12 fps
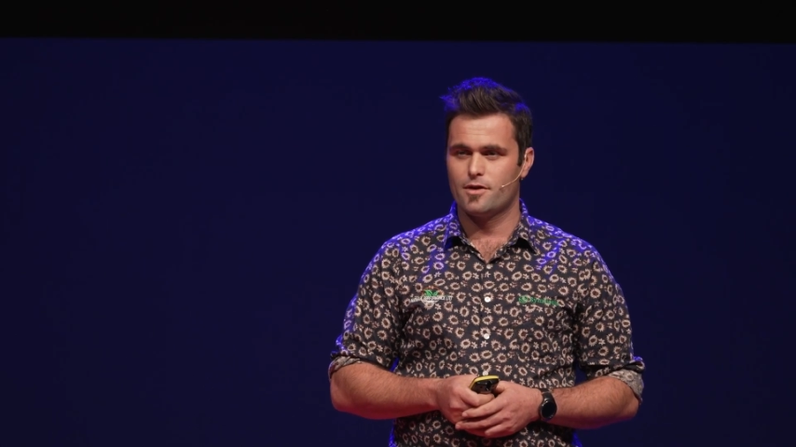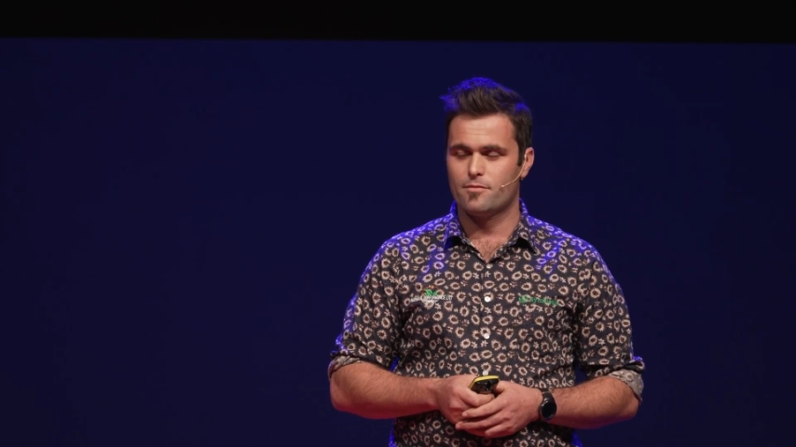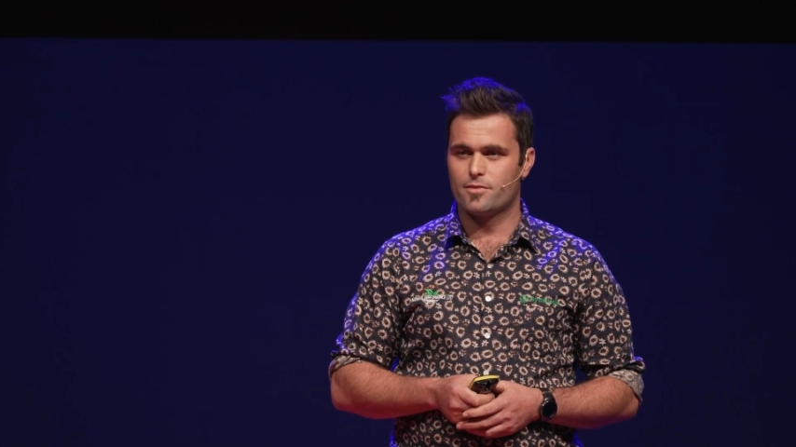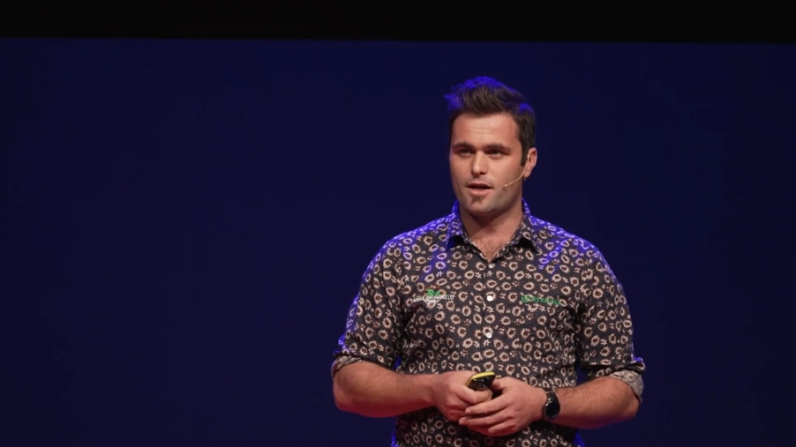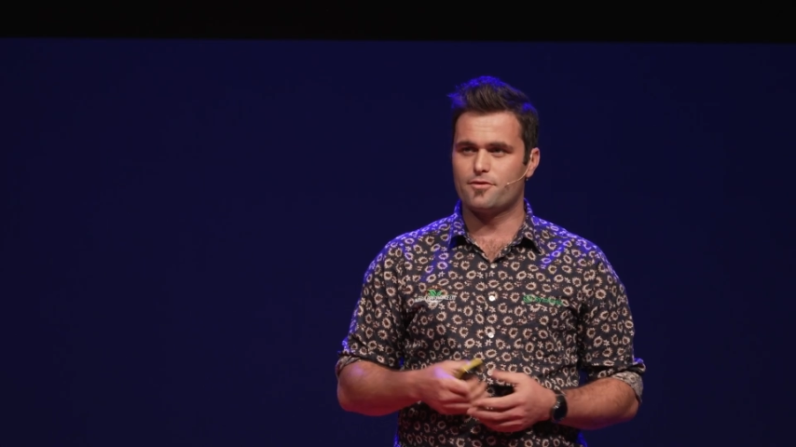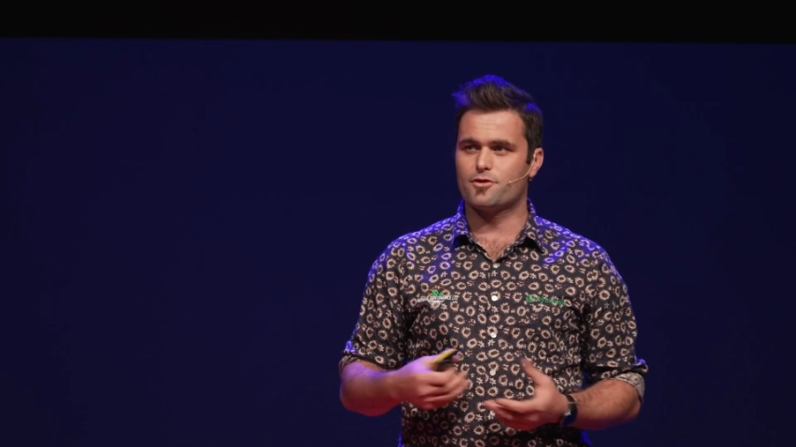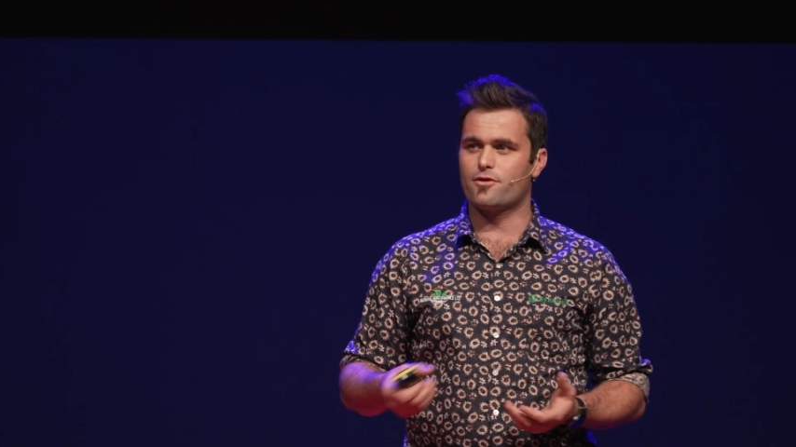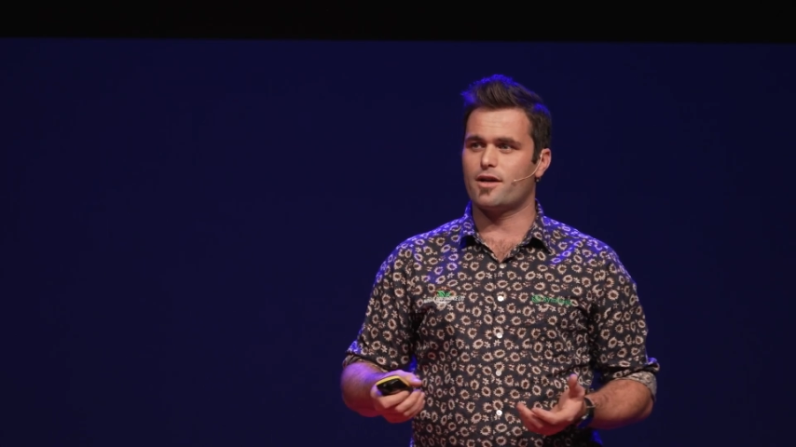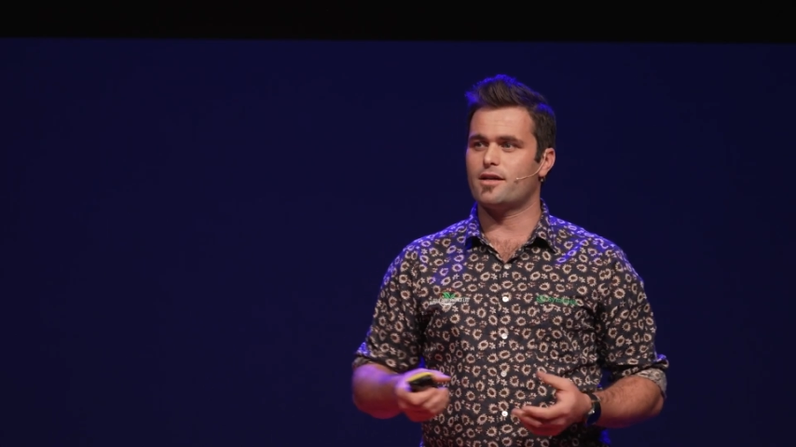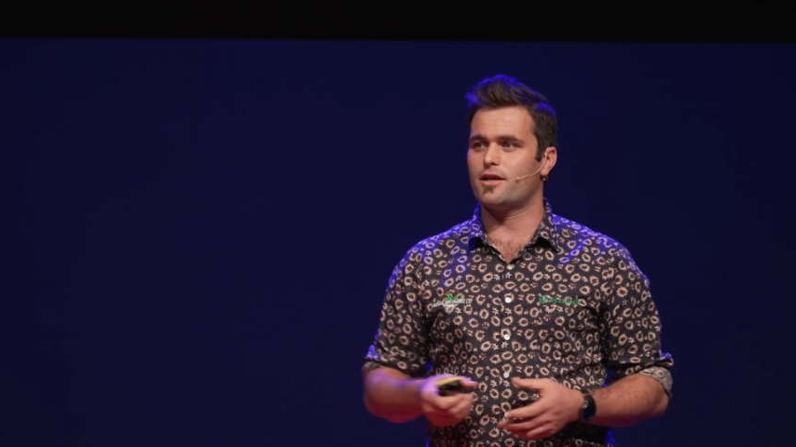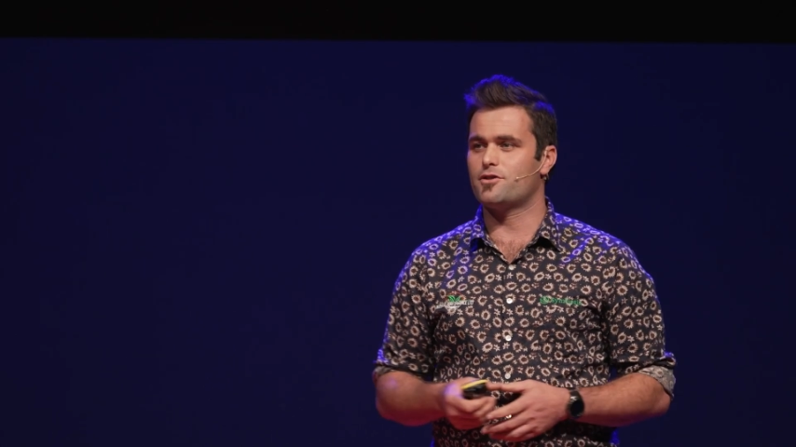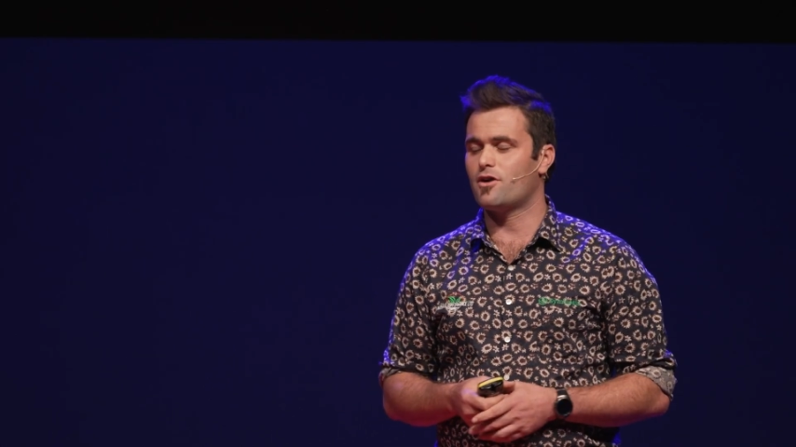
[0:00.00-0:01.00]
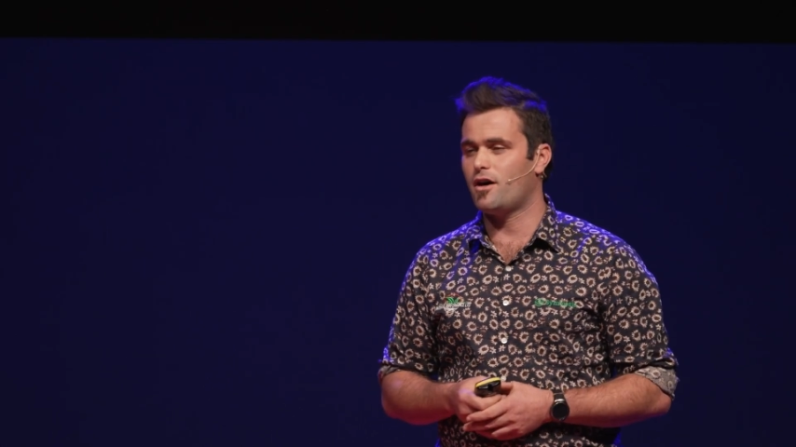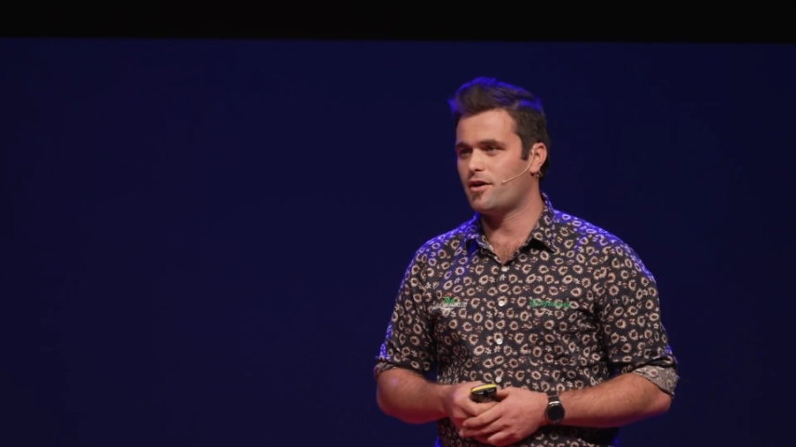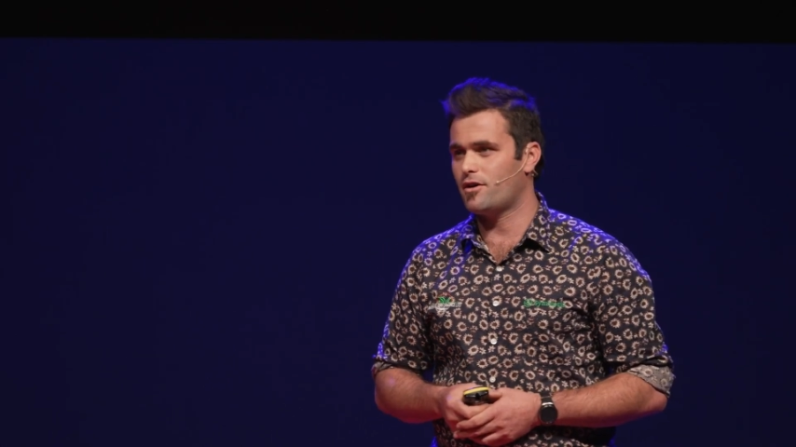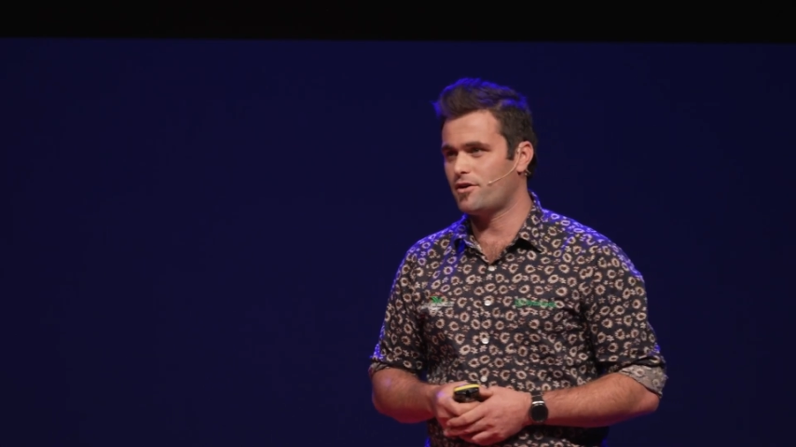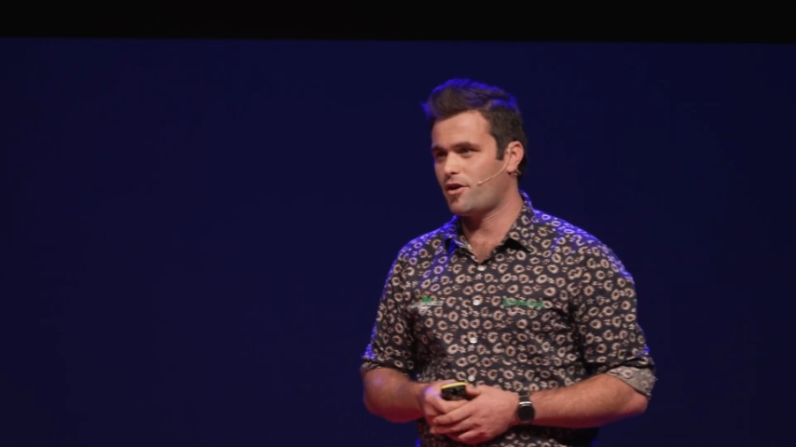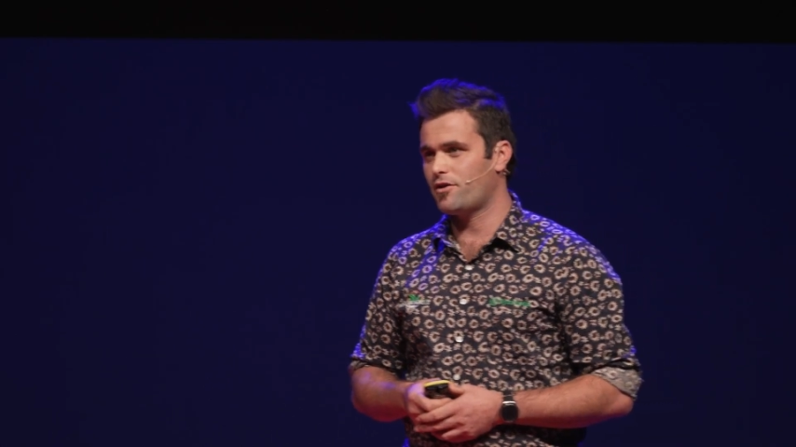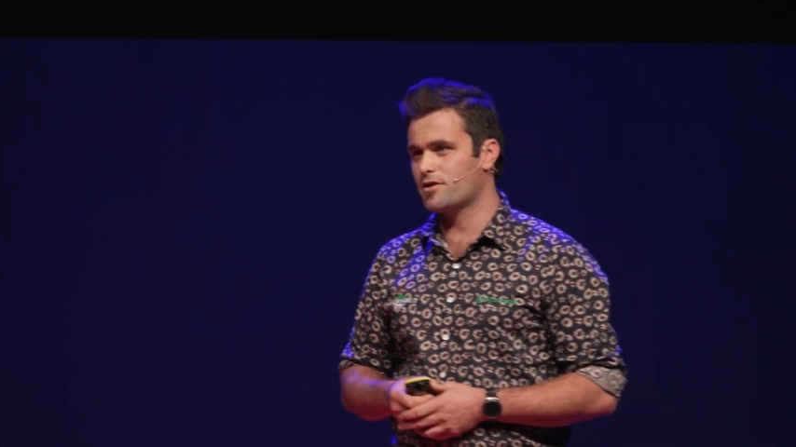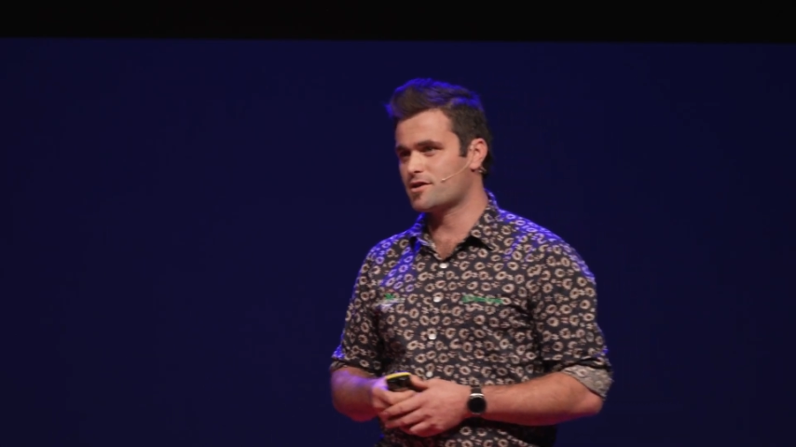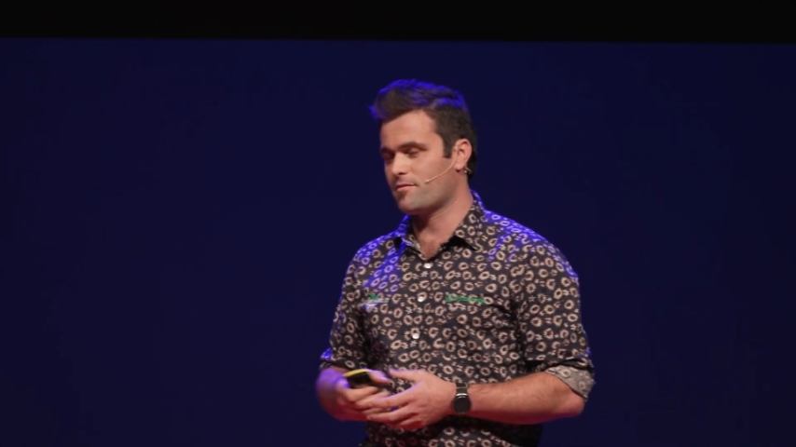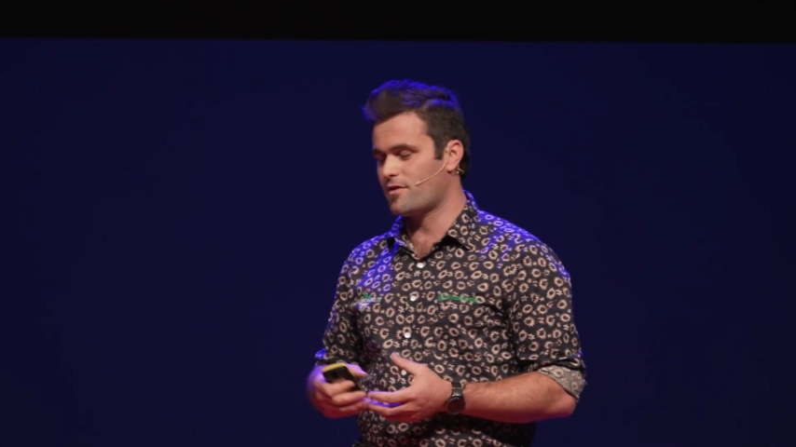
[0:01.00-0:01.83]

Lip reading: But after Grandad died, I noticed some